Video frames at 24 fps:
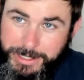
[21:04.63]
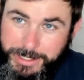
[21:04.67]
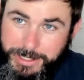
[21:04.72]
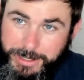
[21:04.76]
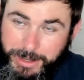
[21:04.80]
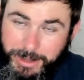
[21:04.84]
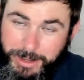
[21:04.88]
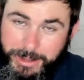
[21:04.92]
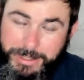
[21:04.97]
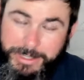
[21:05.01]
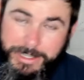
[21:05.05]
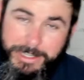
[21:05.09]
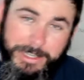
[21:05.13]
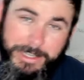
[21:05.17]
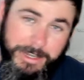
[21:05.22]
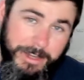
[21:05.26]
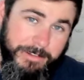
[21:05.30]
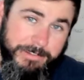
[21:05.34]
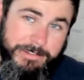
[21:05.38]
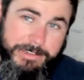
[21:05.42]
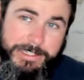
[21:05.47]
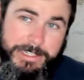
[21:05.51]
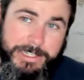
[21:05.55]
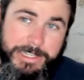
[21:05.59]

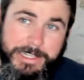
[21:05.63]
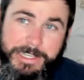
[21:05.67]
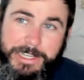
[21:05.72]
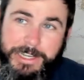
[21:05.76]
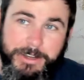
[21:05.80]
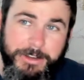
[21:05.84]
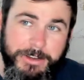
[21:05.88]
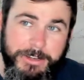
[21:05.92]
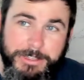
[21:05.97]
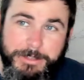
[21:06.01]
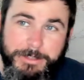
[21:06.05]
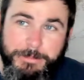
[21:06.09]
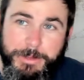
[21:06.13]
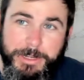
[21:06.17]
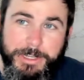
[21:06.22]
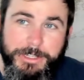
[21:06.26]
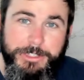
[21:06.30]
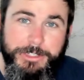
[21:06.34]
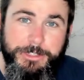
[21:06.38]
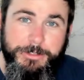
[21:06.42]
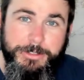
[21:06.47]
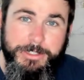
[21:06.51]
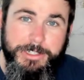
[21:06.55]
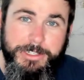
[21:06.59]
obviously cares
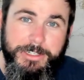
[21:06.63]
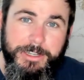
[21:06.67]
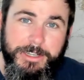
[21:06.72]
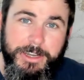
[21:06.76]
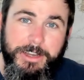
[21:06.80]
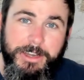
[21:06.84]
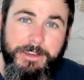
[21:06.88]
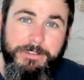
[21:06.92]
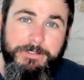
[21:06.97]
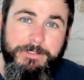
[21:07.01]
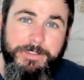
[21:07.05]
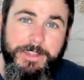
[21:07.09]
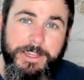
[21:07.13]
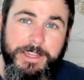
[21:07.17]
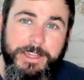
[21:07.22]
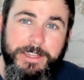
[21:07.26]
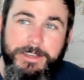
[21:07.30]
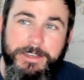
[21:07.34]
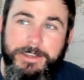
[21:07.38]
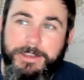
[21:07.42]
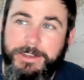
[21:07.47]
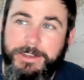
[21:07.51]
about you enough that